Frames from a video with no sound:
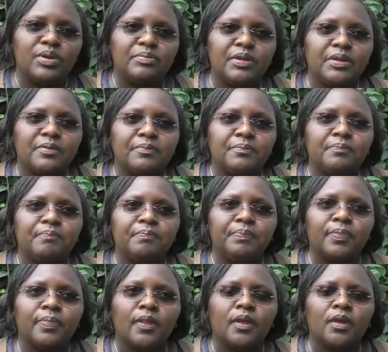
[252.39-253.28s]
women.
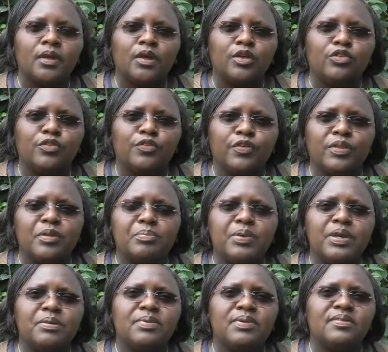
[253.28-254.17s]
So for the
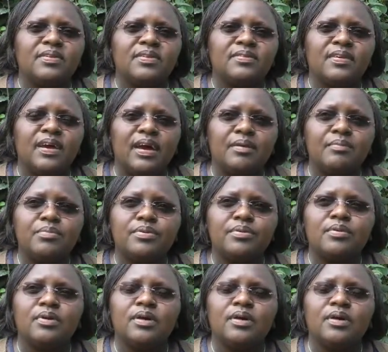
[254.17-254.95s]
pig business hub,